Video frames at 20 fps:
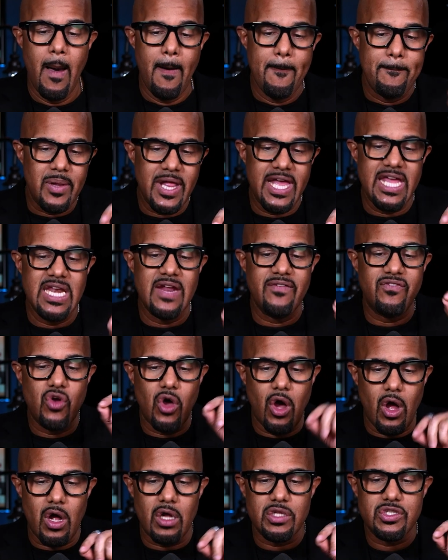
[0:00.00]
Plaintiff
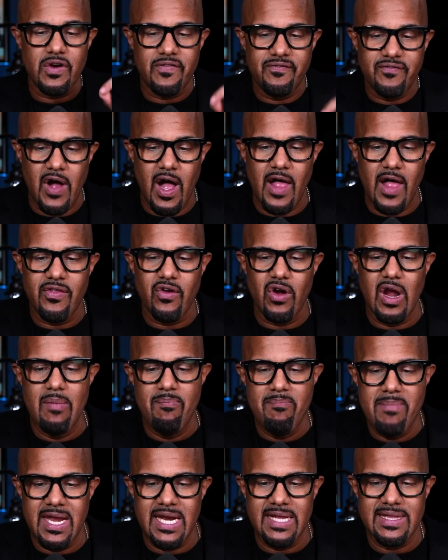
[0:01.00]
called her father,
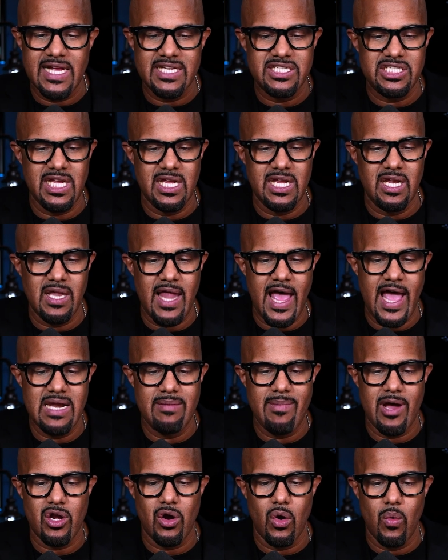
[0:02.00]
admitted that she had lied
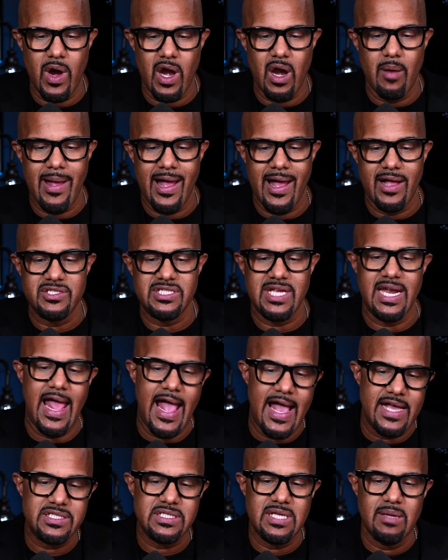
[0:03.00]
about her whereabouts, and
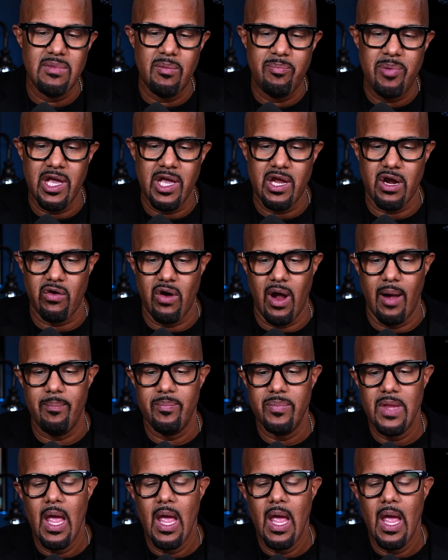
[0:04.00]
asked him to pick her up.